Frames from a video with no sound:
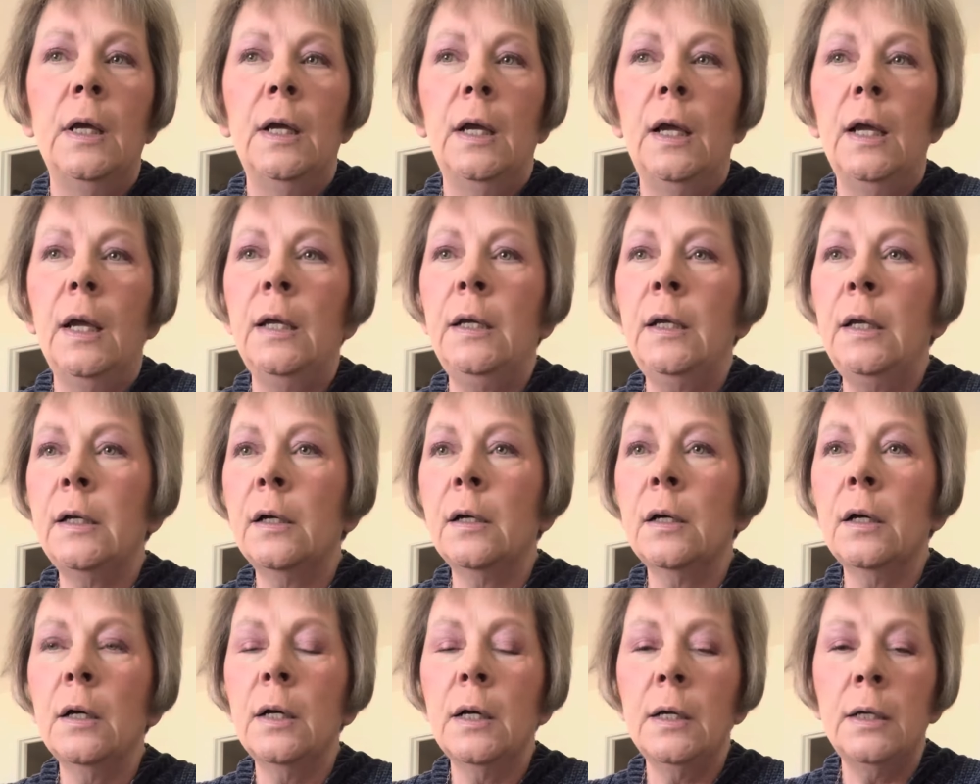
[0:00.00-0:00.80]
any
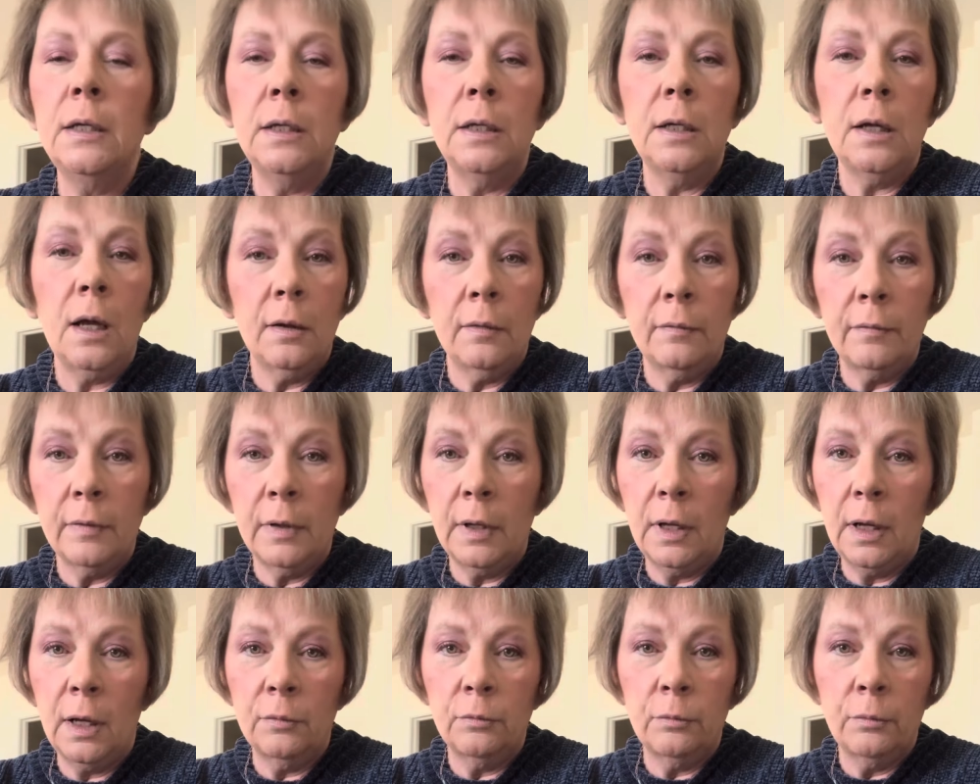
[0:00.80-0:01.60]
kind of
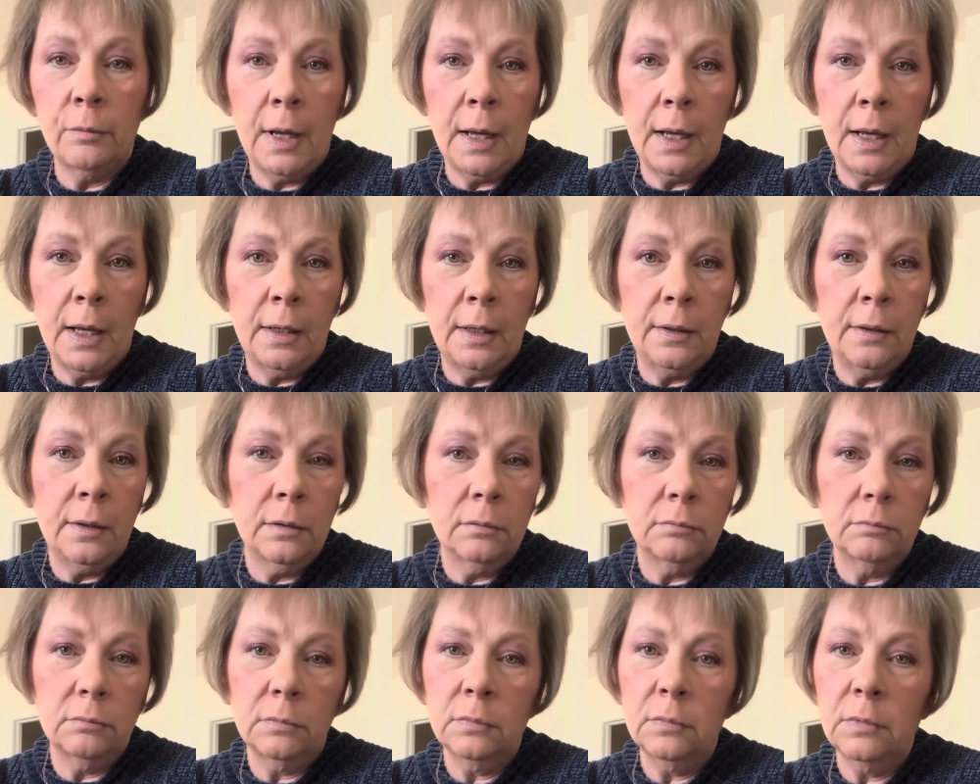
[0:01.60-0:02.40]
a red
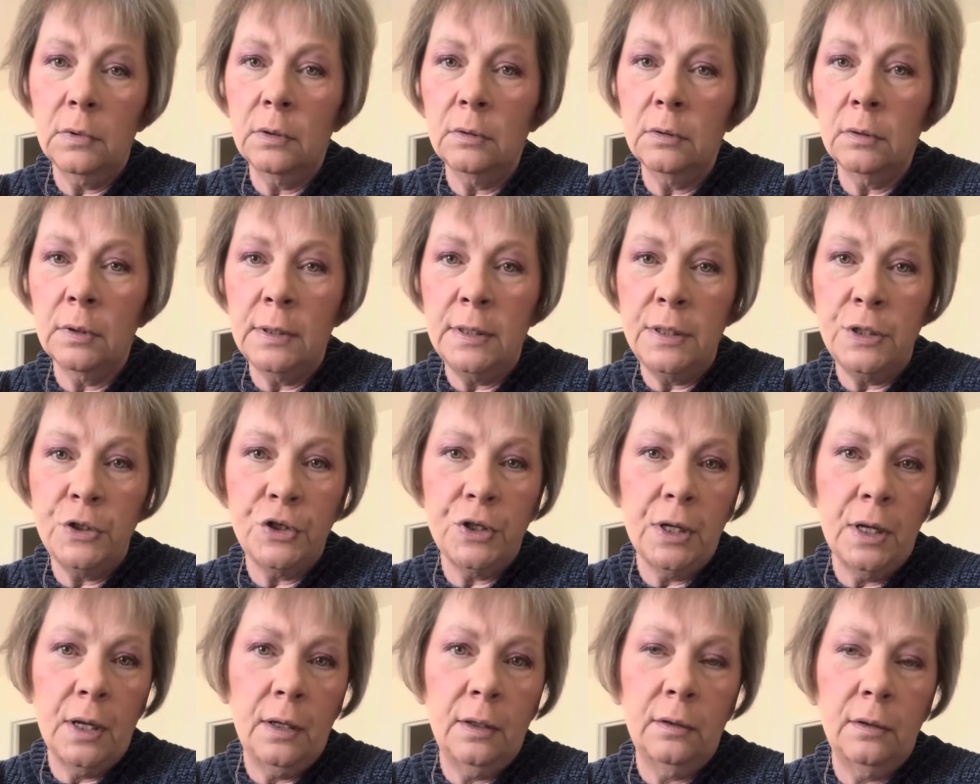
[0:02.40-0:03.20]

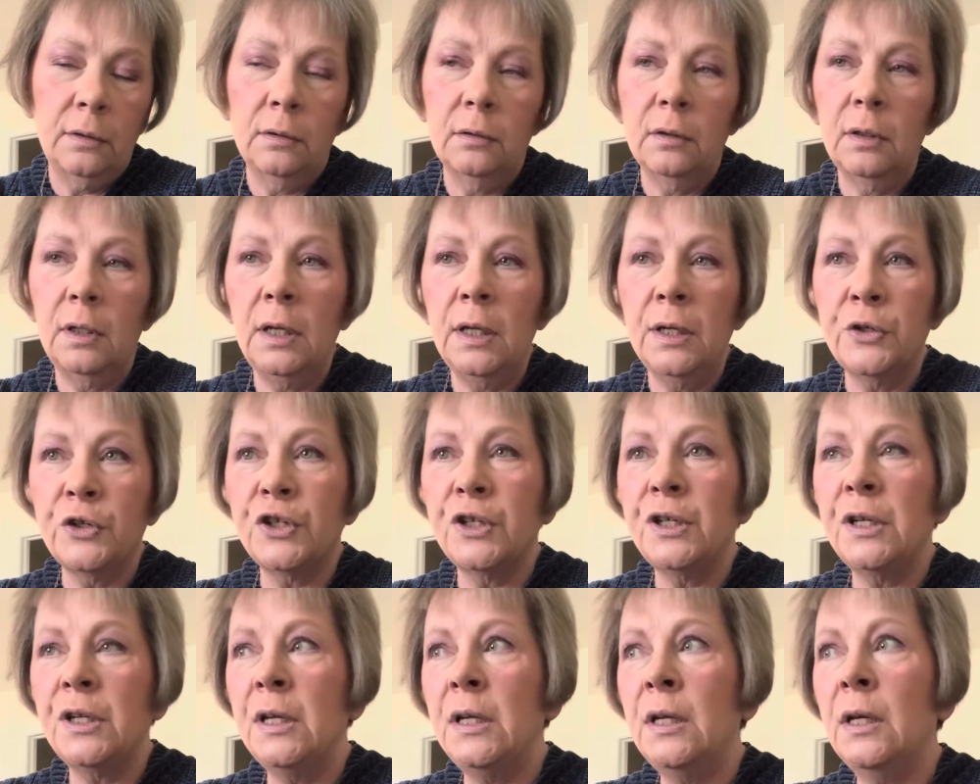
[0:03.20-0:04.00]
lesion,
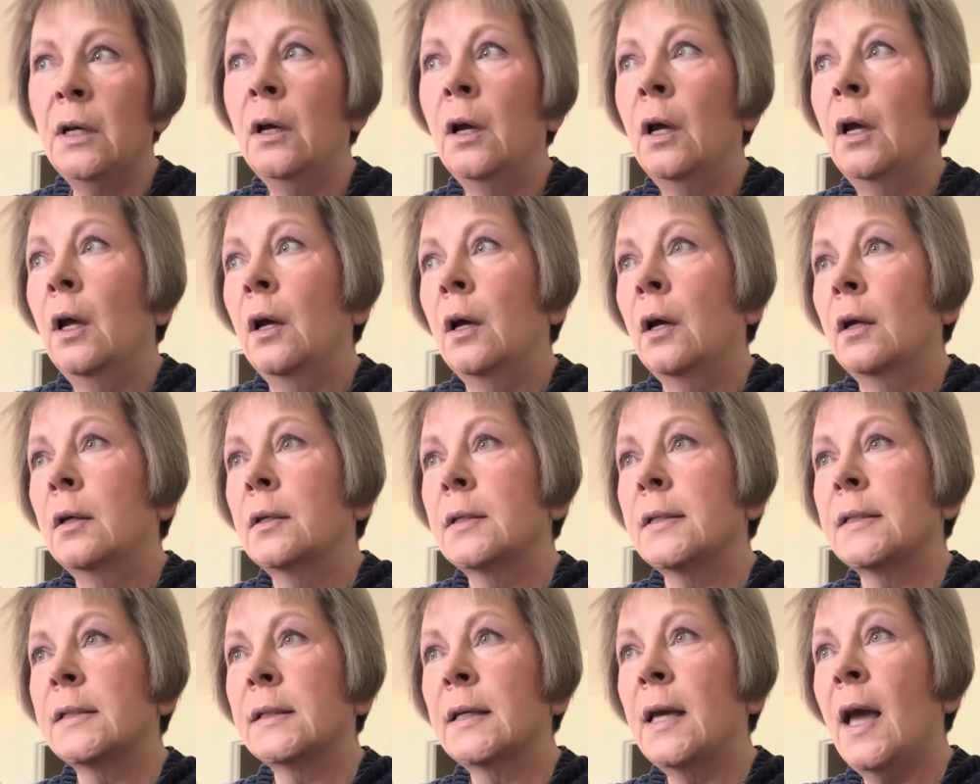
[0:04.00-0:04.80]
itchy,
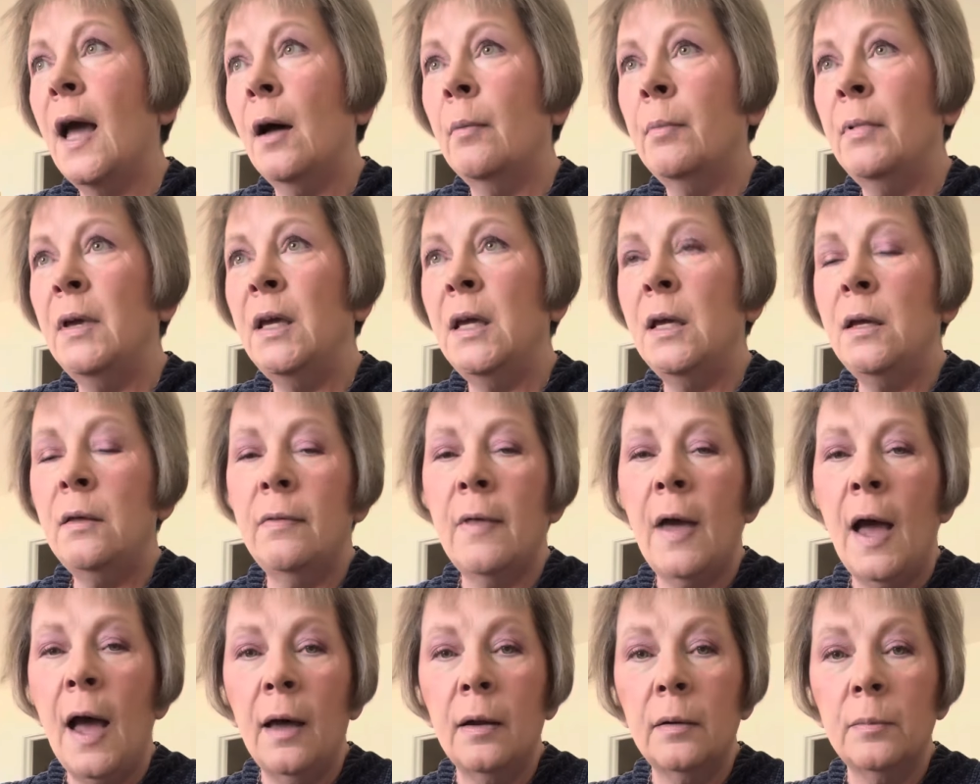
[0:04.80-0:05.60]
scabby,
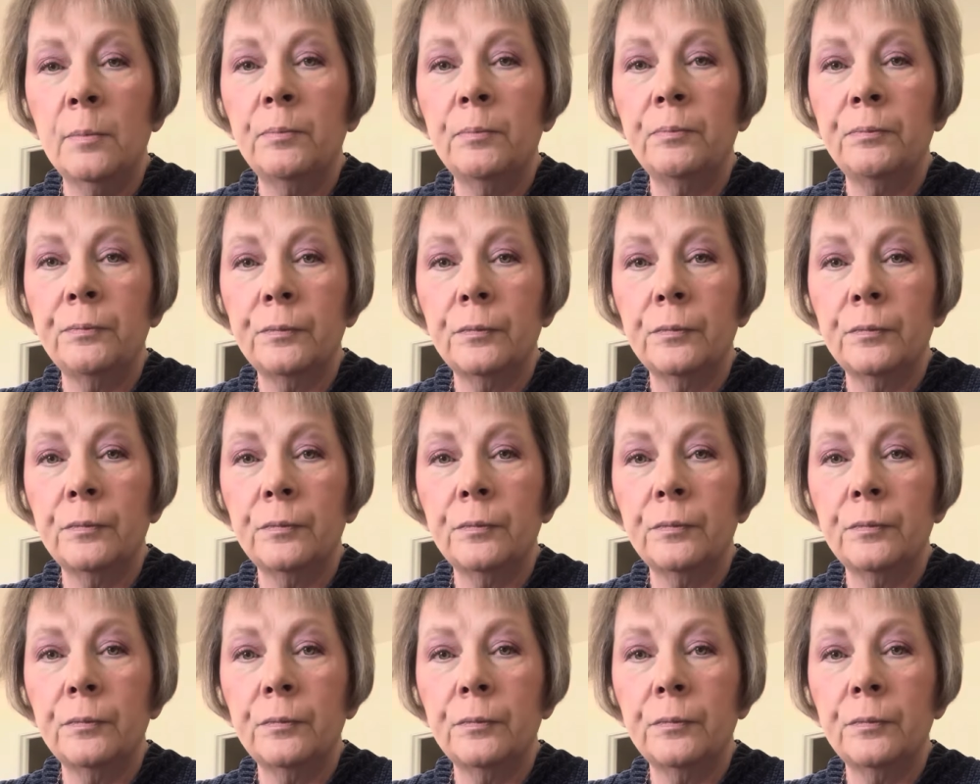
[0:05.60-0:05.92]
that,